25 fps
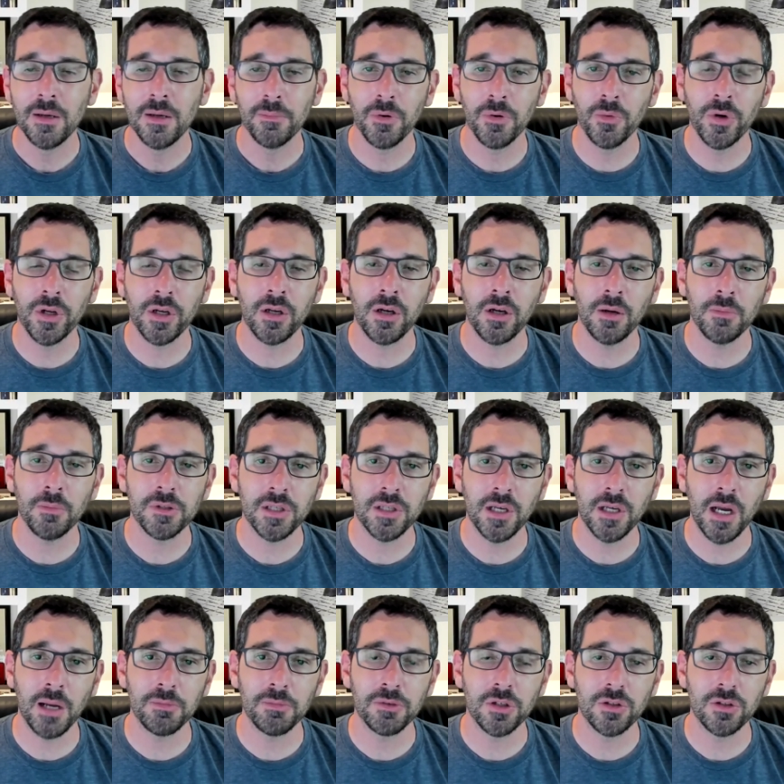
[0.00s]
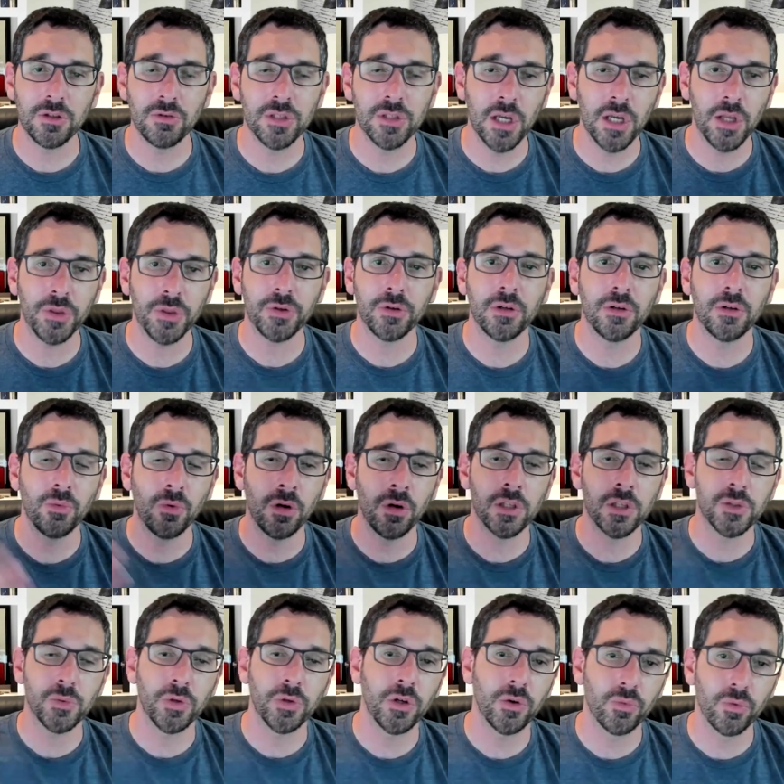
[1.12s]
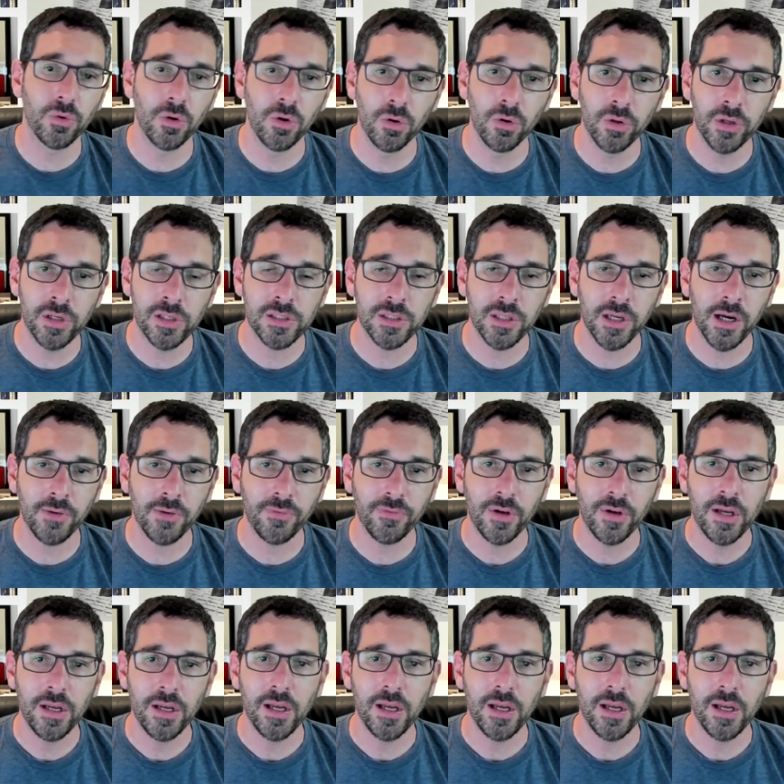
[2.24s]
But when it comes time to do 1031s, when you're rolling stuff,